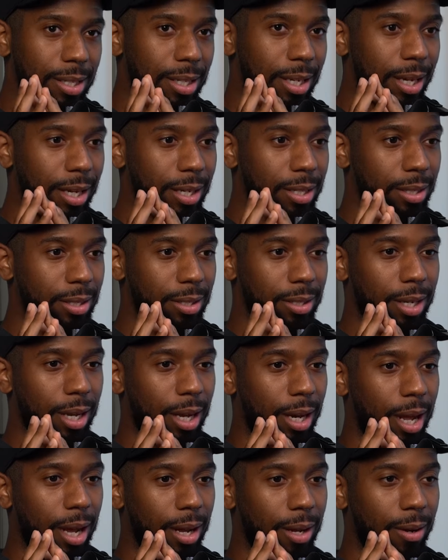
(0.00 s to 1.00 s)
sticks and just
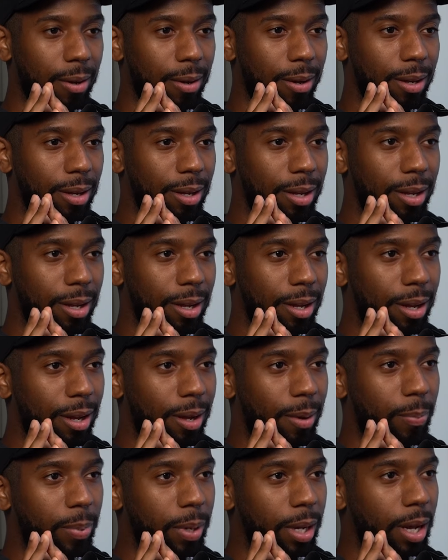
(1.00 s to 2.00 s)
get yeah. like a,
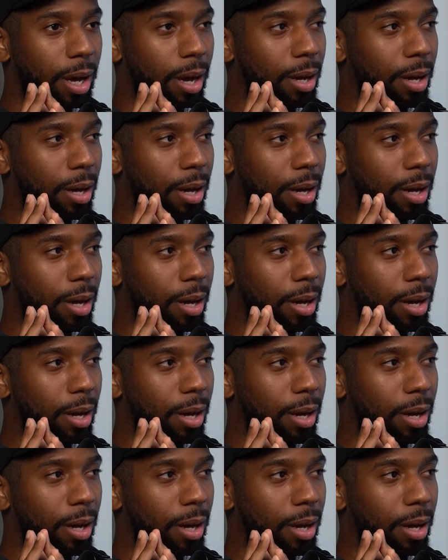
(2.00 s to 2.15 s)
a big